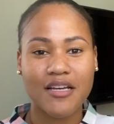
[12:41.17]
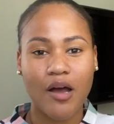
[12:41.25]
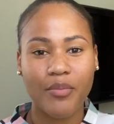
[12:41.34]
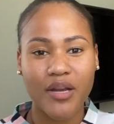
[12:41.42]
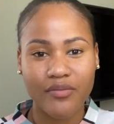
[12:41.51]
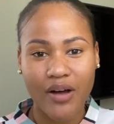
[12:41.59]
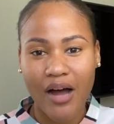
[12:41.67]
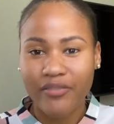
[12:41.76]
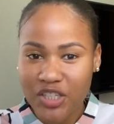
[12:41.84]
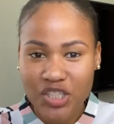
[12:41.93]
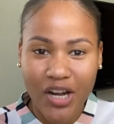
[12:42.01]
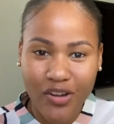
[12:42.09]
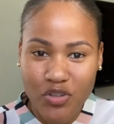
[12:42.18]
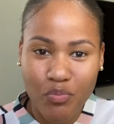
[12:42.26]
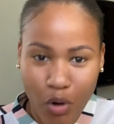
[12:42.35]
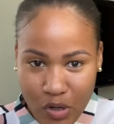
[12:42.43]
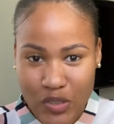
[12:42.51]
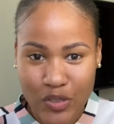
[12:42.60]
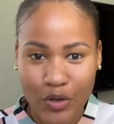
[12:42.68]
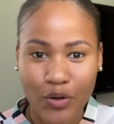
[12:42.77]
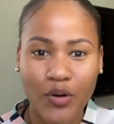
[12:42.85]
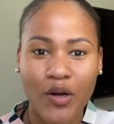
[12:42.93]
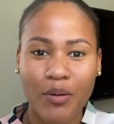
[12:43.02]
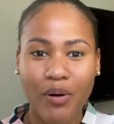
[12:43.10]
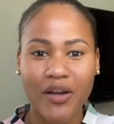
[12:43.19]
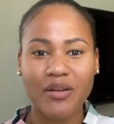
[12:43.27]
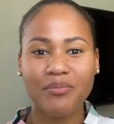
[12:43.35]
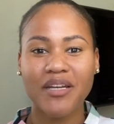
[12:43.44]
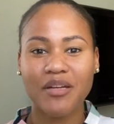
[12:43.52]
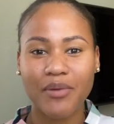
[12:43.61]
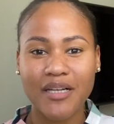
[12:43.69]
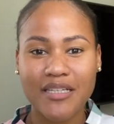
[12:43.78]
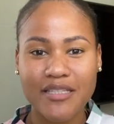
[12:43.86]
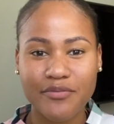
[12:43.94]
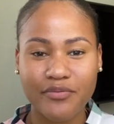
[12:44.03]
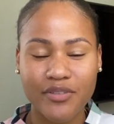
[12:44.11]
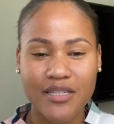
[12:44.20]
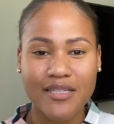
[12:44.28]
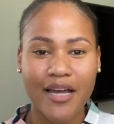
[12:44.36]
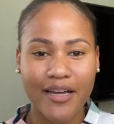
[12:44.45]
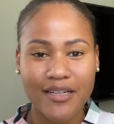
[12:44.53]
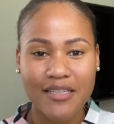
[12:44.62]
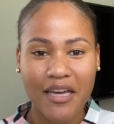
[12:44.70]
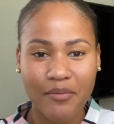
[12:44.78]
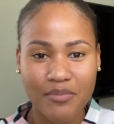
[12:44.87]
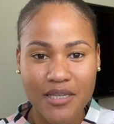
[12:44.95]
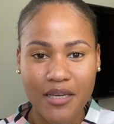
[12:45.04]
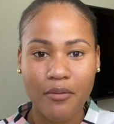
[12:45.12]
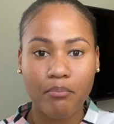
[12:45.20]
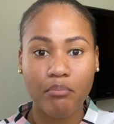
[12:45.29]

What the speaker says: I'm gonna have a chance to bust, you know, upon the minimalist design type thing.